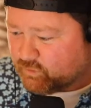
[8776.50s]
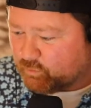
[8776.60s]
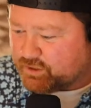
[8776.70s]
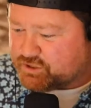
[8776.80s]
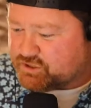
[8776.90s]

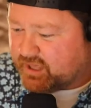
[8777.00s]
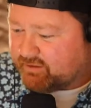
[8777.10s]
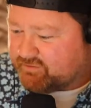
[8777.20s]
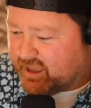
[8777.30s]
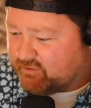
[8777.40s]
What did you
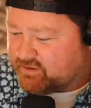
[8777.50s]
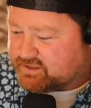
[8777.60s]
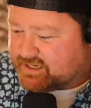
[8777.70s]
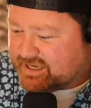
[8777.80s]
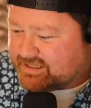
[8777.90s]
think of
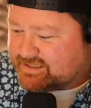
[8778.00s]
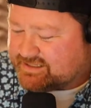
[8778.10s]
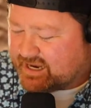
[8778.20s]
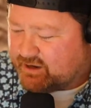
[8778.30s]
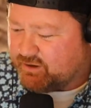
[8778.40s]
Kelvin's
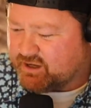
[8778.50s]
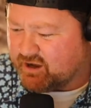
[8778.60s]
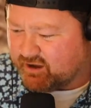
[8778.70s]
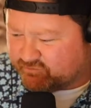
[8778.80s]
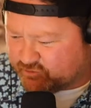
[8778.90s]
insane
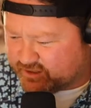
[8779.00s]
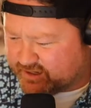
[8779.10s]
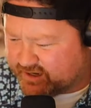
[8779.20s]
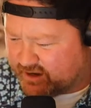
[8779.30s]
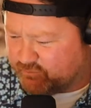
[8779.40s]
recovery
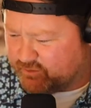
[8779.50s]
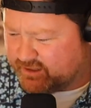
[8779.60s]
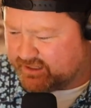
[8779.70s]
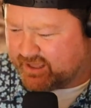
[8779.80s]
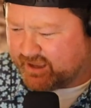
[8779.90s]
today?
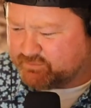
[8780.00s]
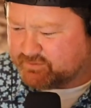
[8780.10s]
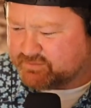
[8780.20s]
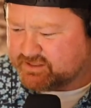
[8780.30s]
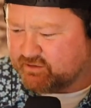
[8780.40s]
Really kept
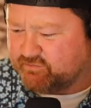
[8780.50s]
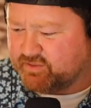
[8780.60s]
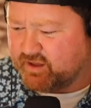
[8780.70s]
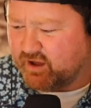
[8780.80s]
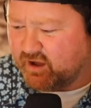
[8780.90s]
himself
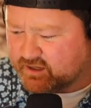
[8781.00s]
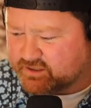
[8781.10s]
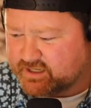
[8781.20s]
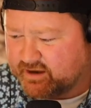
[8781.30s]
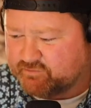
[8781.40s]
in the
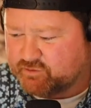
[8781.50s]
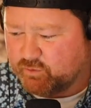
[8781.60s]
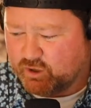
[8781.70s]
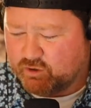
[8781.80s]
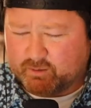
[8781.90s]
hunt after
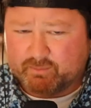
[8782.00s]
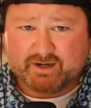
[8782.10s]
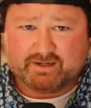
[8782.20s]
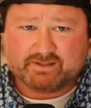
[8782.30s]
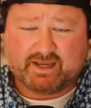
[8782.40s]
what could have
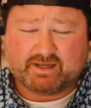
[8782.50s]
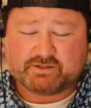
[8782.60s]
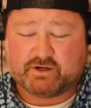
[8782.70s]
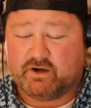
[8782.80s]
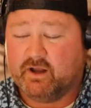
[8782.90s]
been a
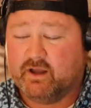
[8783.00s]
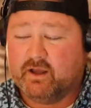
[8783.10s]
disaster.